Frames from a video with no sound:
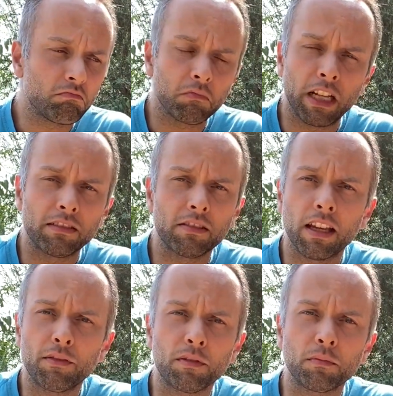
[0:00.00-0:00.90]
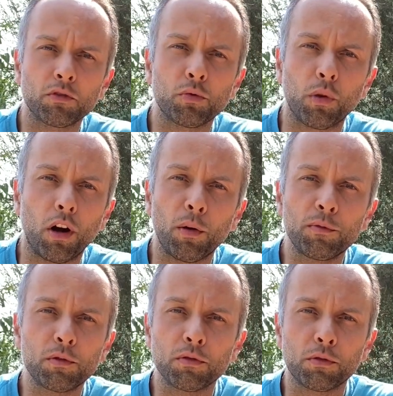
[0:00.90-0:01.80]
let's say from
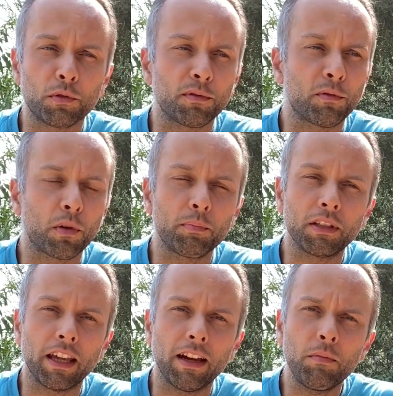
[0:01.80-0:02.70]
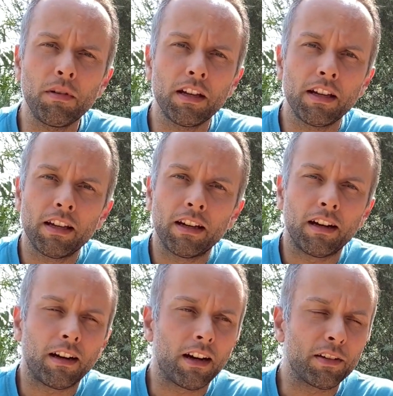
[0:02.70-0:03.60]
12 to 3 or 4 p.m.
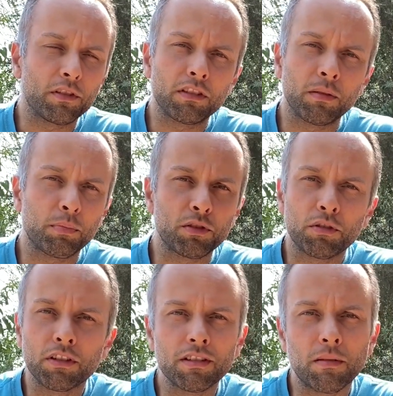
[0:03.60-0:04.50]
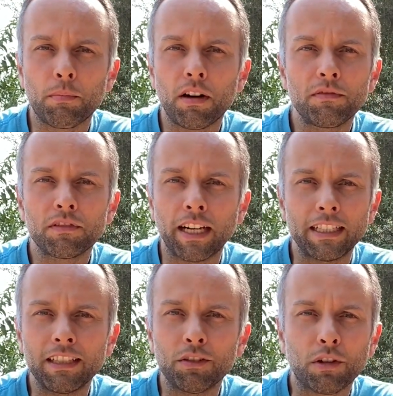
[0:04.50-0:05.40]
If the temperature is above
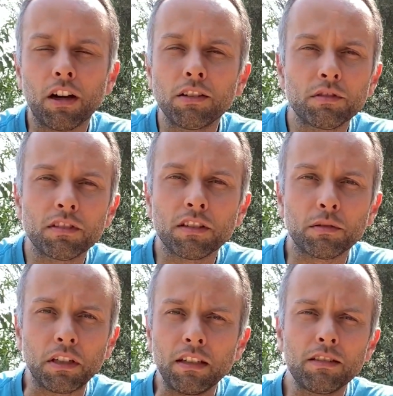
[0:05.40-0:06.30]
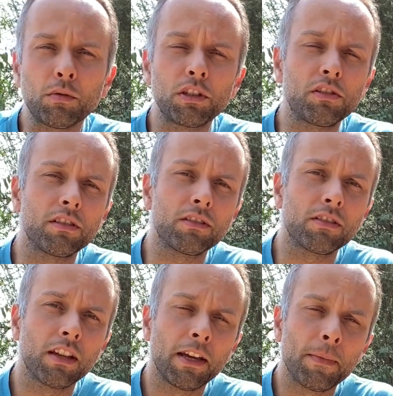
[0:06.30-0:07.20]
90 or 100 degrees, which
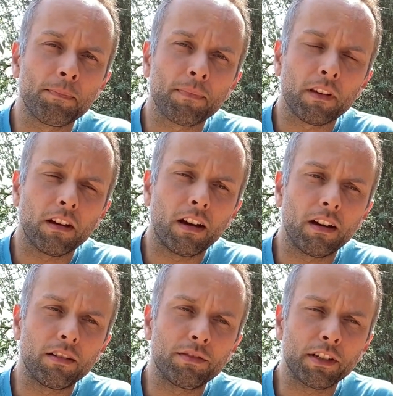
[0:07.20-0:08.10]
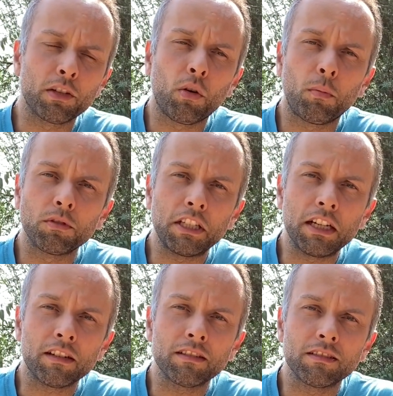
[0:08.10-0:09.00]
is very common
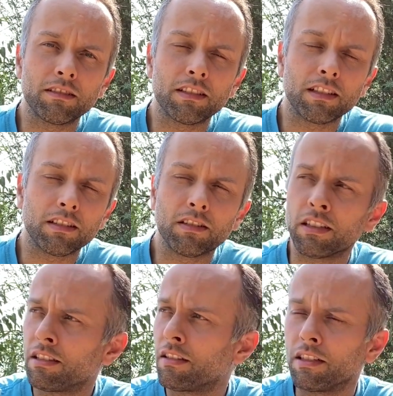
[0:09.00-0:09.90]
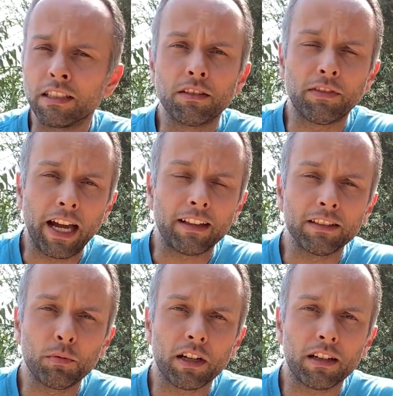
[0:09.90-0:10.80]
here in the
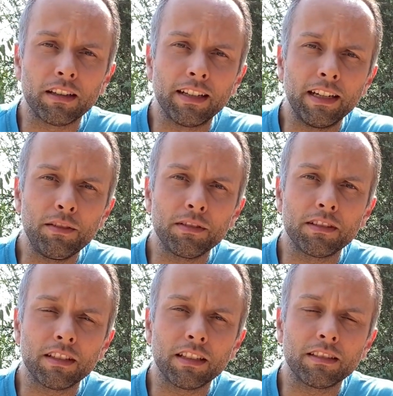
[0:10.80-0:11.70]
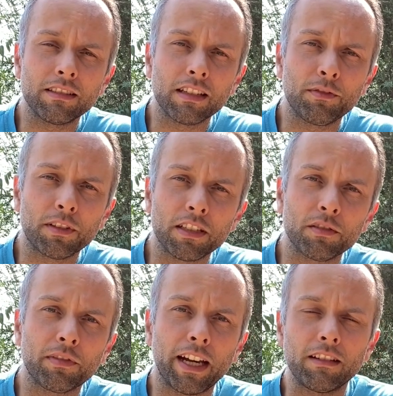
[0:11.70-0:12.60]
valley where I live, in San
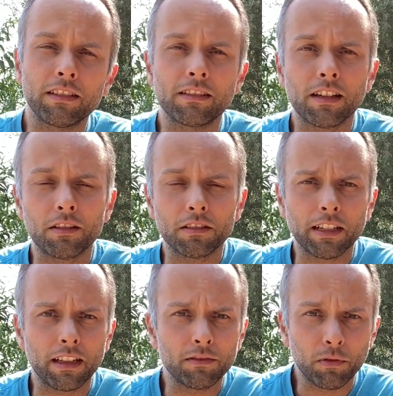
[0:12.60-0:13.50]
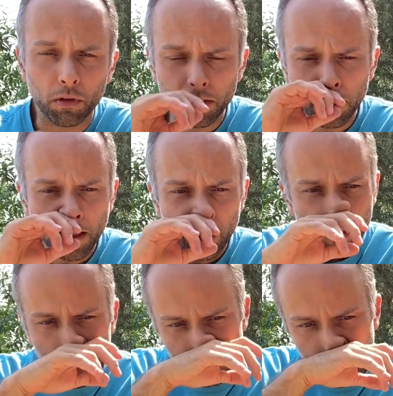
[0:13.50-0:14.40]
Fernando Valley in Southern California,
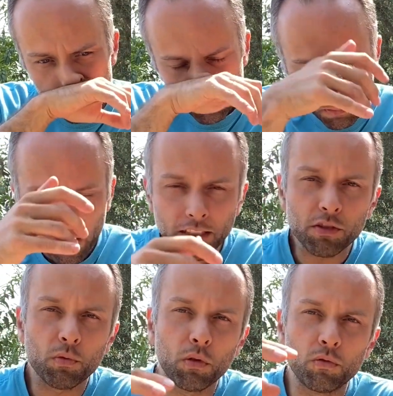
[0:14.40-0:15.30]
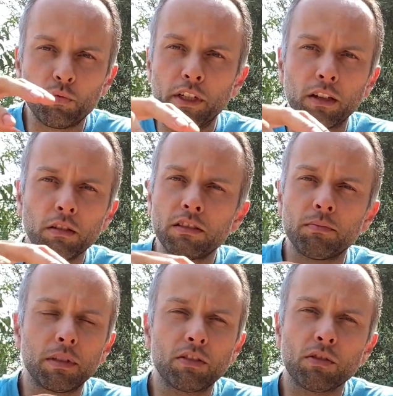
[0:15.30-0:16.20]
then the plants will wilt
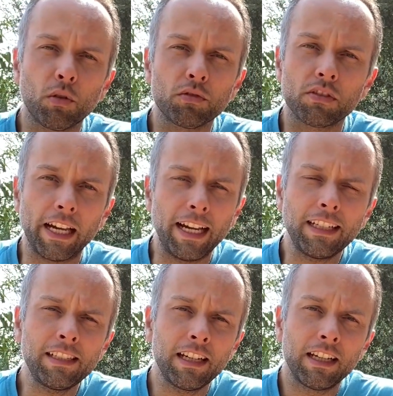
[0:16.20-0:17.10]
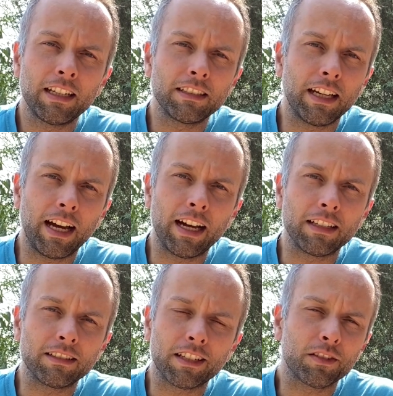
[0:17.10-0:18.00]
and be so sad
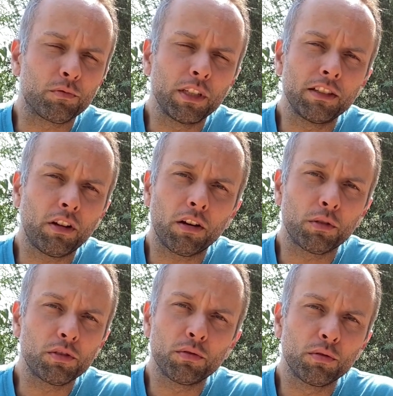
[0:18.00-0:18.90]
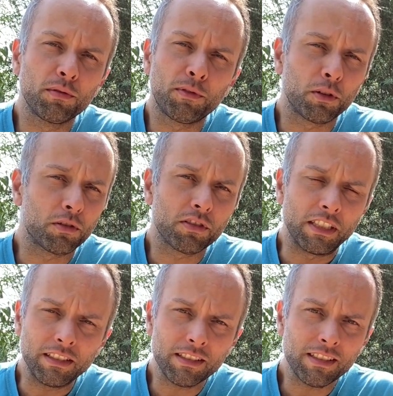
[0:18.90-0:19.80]
that they're really not going to do
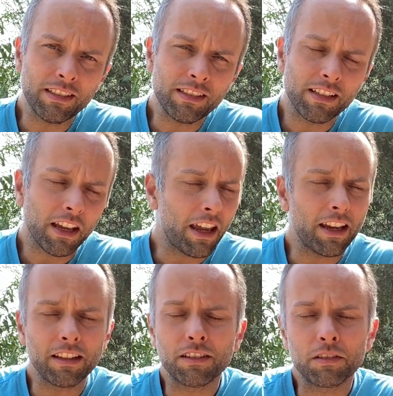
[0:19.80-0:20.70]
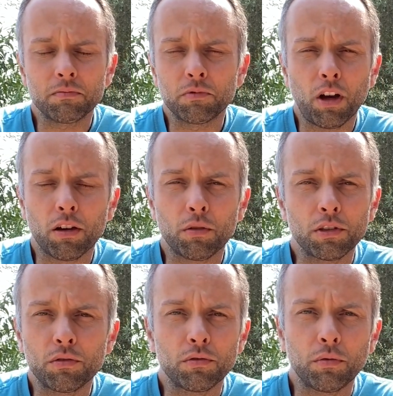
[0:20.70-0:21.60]
photosynthesis, and they're not
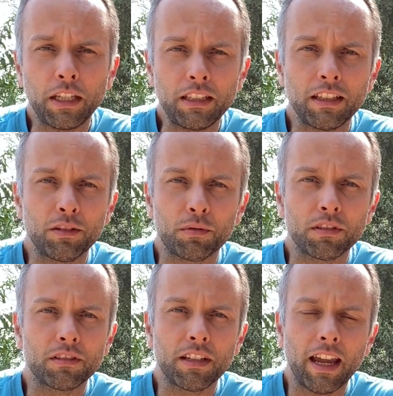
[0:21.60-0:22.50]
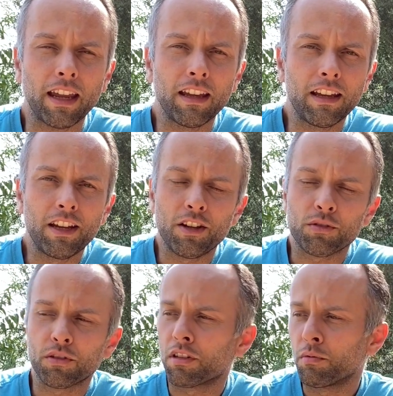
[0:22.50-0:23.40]
going to do anything during the day.
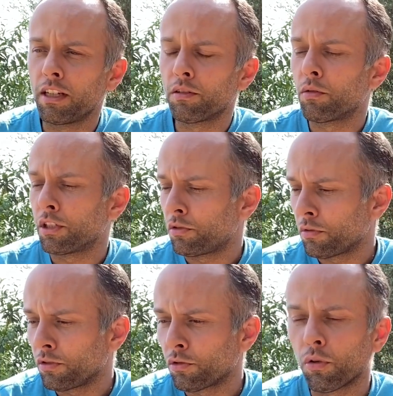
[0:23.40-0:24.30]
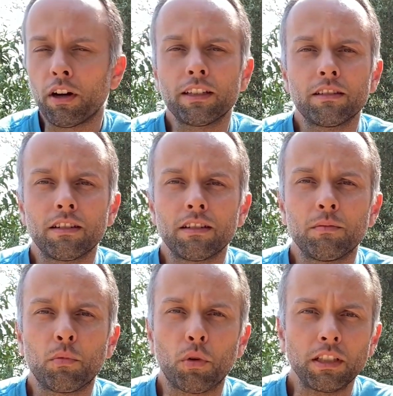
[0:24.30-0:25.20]
So they're really going to enjoy the
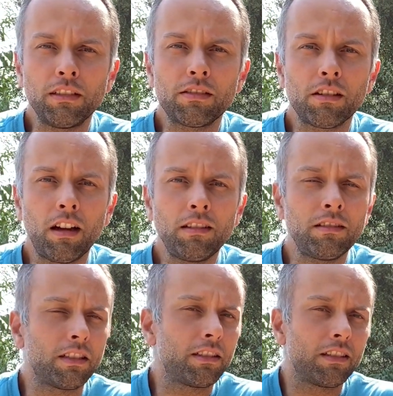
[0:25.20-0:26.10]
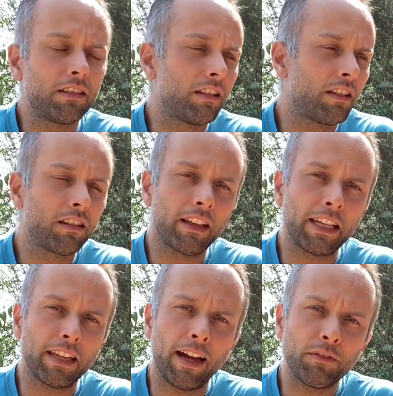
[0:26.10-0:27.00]
morning sun and then the
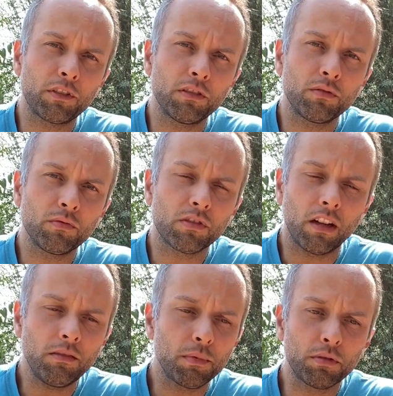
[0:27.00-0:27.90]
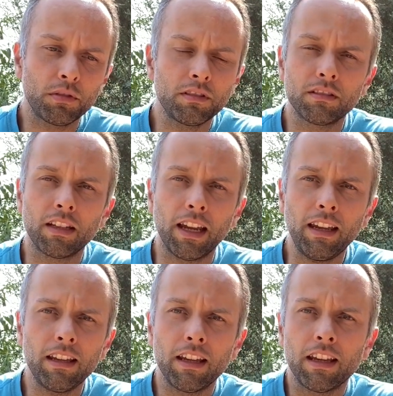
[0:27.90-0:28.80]
late afternoon sun, but during the
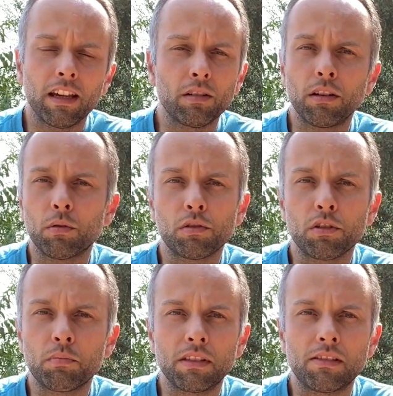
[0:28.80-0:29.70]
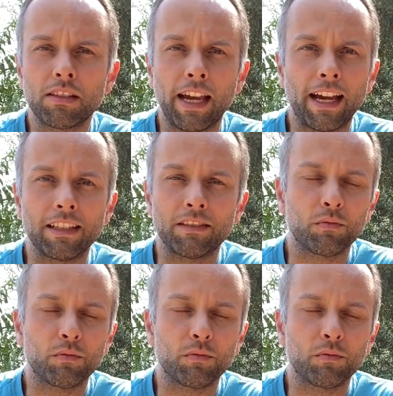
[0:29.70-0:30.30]
day, they will just be sad and